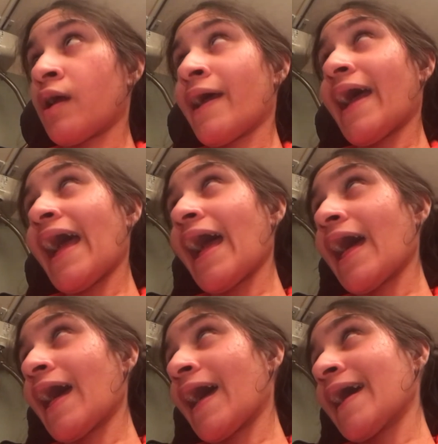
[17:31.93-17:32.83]

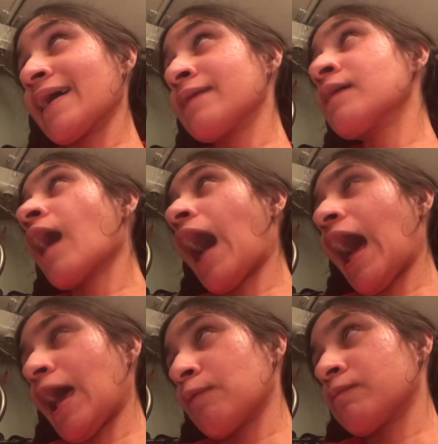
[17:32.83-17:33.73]
And
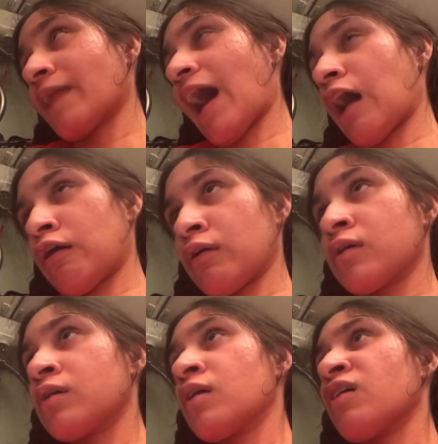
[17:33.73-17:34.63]
I'm now
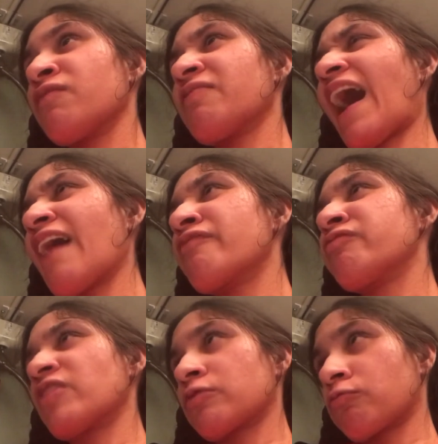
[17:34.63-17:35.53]

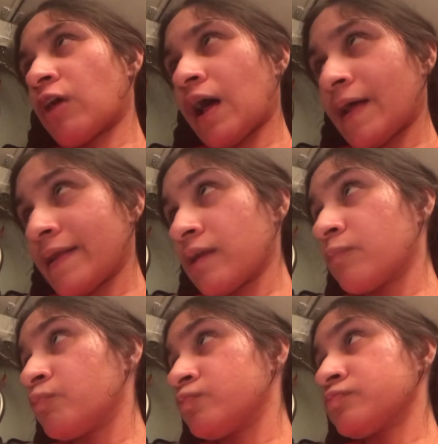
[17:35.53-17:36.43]
5'1"
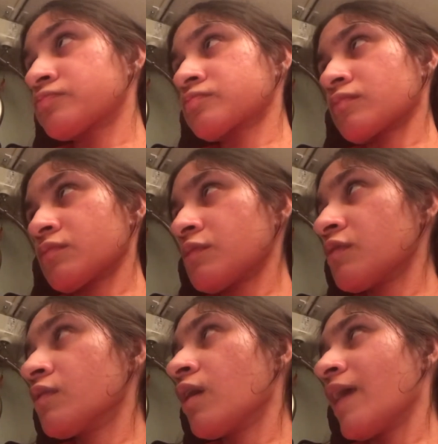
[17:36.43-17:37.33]

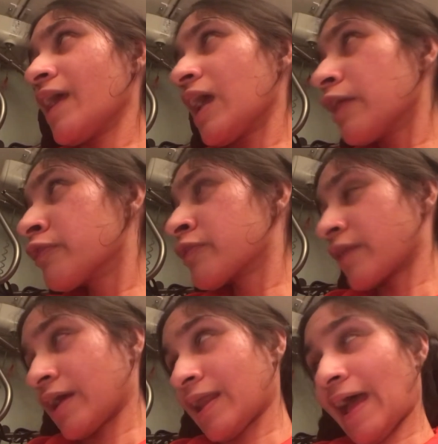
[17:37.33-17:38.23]

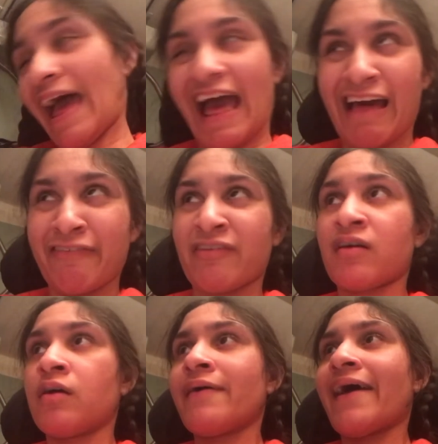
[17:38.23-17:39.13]
and a half.
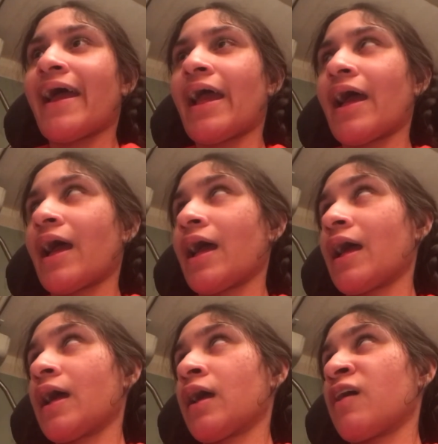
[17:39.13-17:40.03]

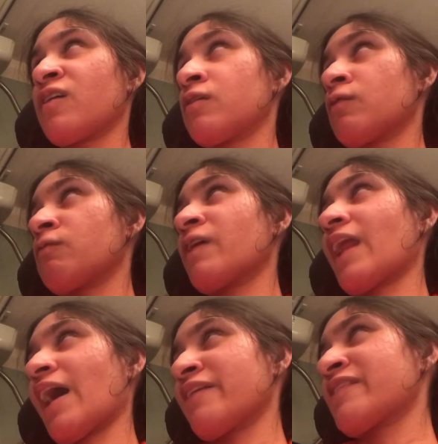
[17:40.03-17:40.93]
And when
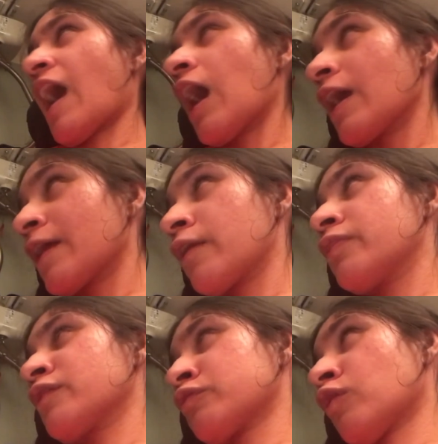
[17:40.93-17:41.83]
I
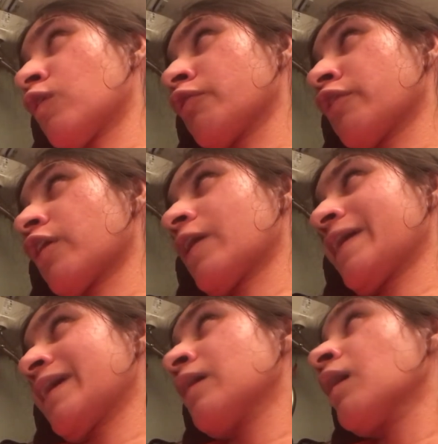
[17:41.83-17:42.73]
started this whole
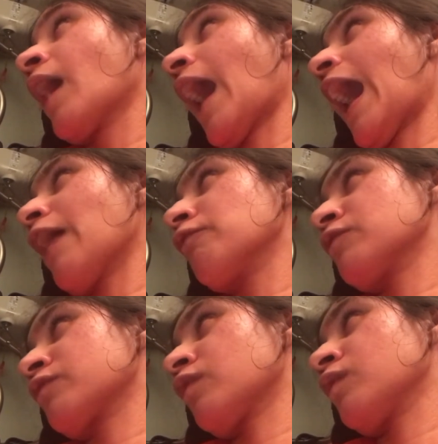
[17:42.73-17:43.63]
journey, I
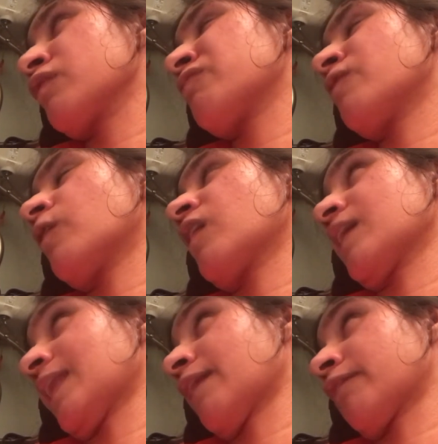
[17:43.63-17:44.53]
was only
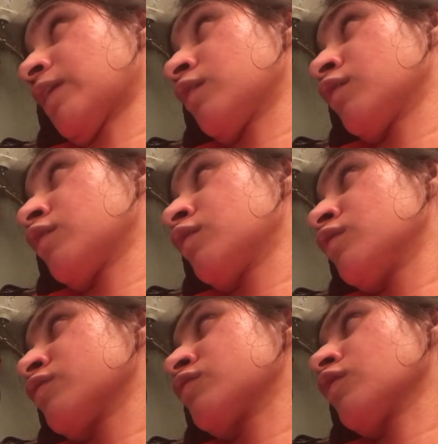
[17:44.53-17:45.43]
4'11".
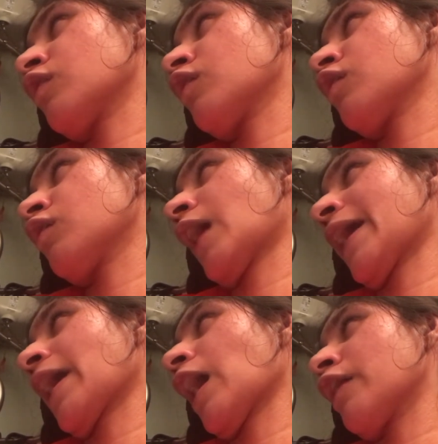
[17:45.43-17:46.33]
So
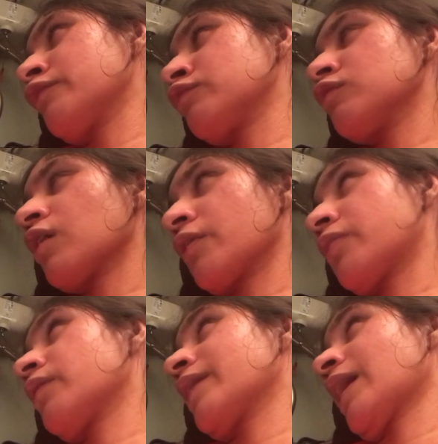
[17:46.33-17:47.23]
I got 2 or
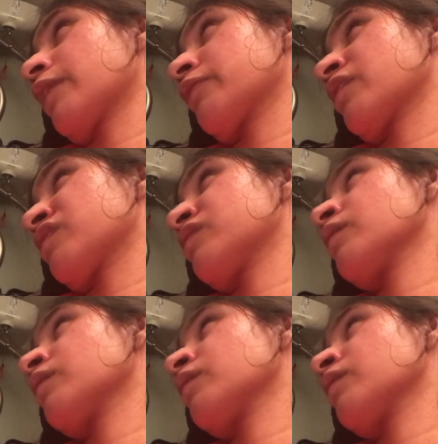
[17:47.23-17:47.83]
3 inches